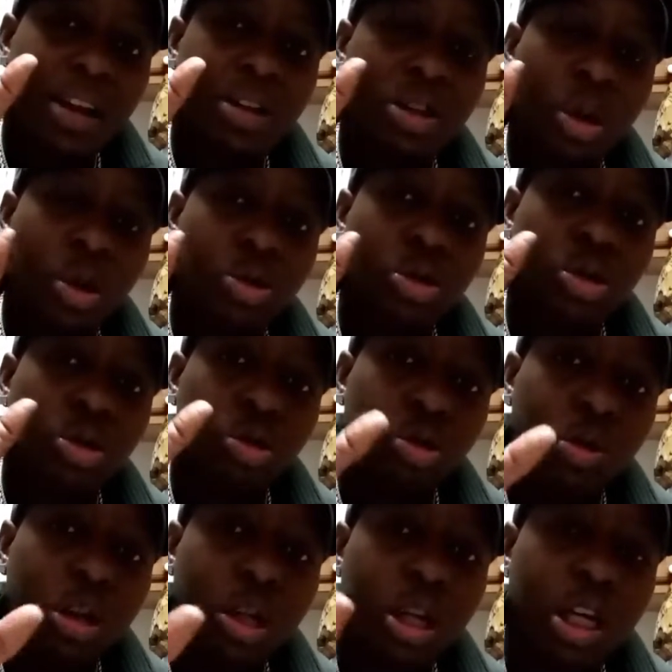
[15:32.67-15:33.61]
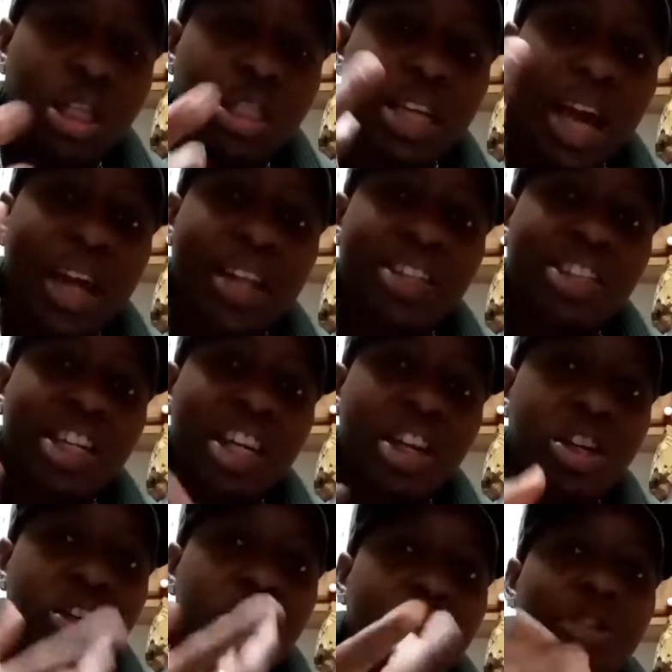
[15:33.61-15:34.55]
those greens had
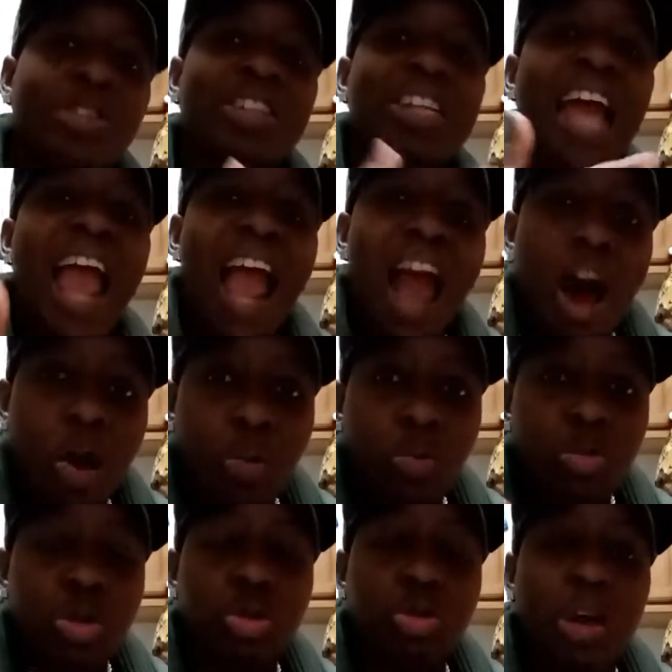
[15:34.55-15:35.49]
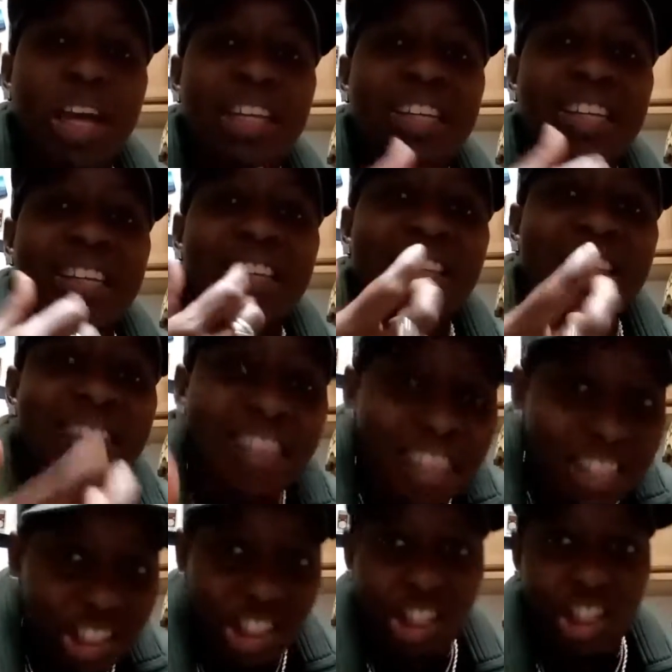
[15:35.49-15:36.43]
tendered down to a
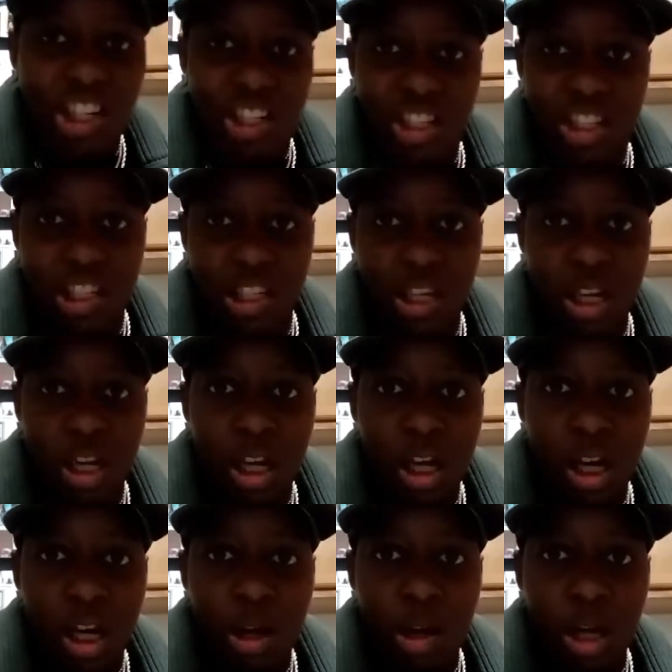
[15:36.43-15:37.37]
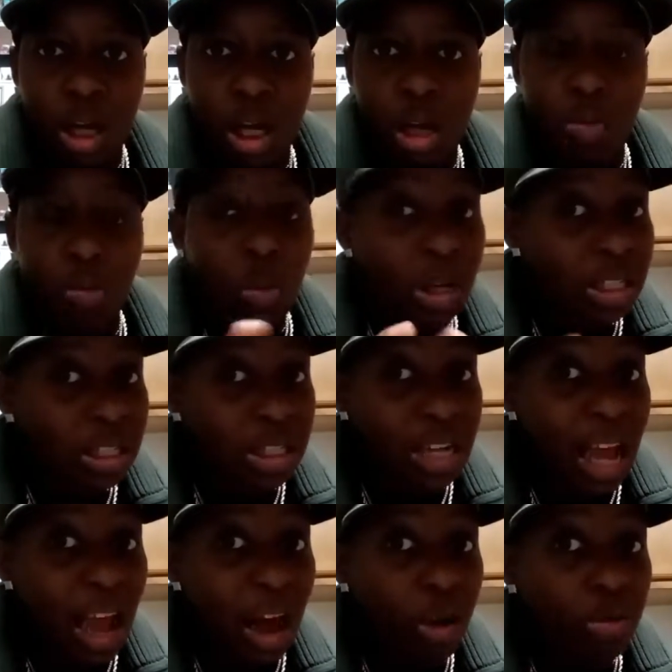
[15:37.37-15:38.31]
delicious, what is
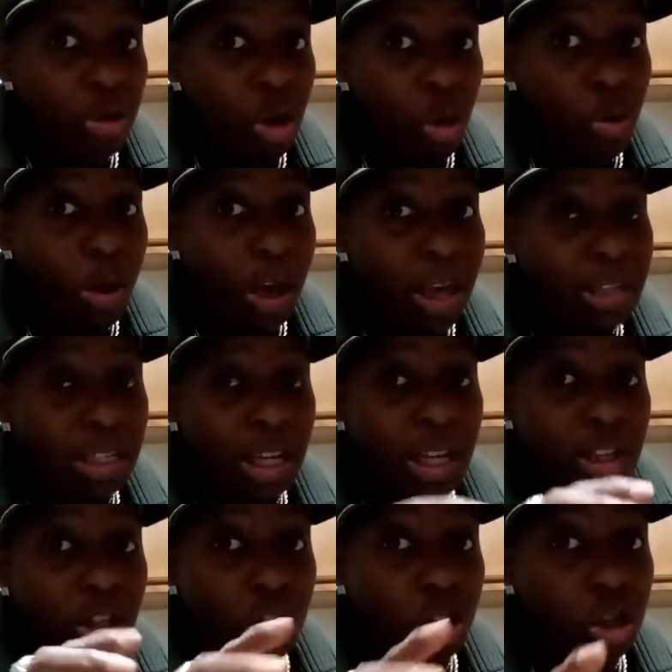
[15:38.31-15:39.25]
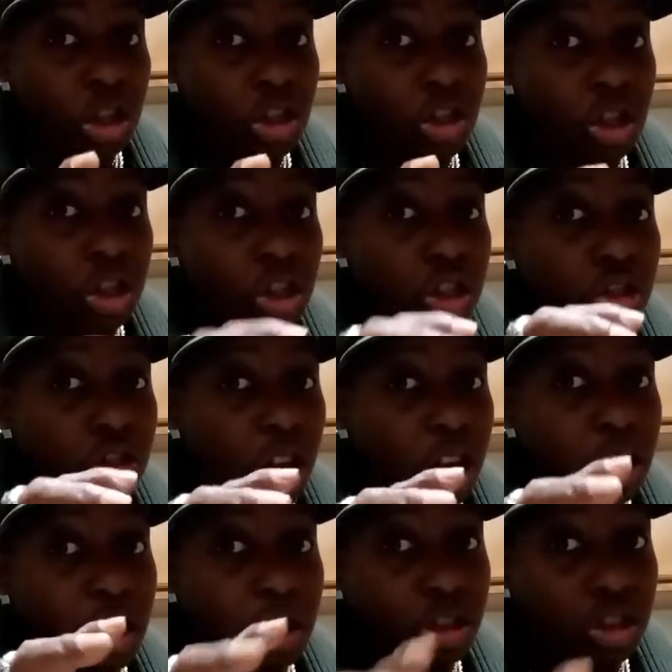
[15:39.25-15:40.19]
now known as a delicious
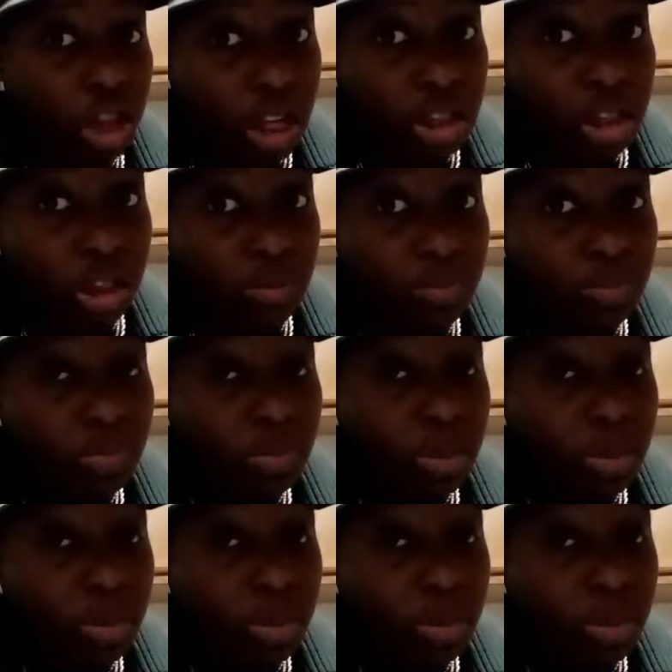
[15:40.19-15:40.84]
delicatessen.